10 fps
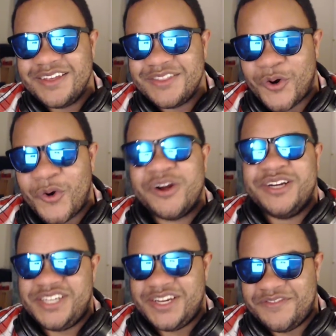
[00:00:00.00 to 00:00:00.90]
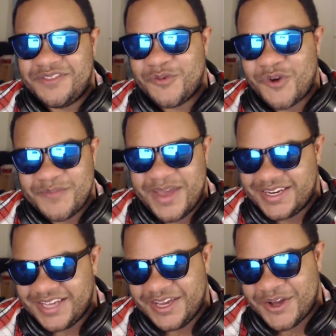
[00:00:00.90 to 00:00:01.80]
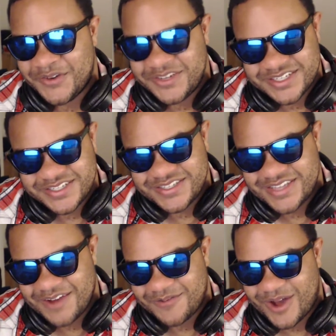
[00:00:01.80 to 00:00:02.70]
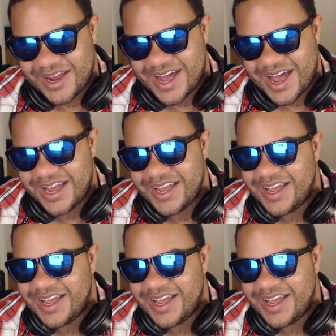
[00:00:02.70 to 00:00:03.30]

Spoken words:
origin of the word Mandingo, just FYI.